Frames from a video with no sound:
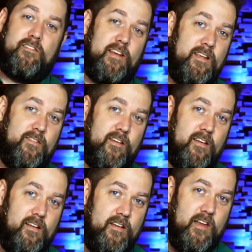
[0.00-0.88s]
doesn't even
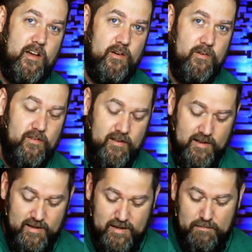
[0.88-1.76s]
know.
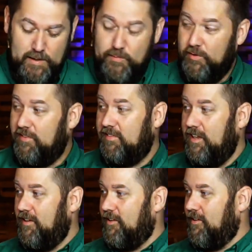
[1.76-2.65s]
And people
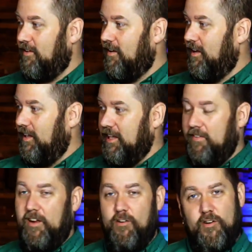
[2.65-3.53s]
see her
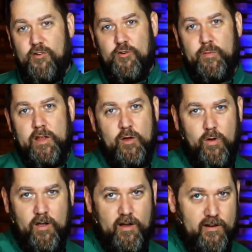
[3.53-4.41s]
leaving her home and
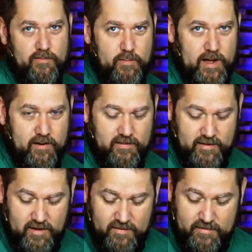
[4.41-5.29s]
going off by
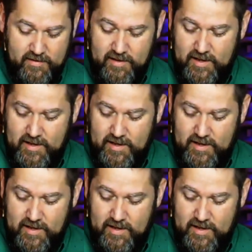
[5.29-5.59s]
herself,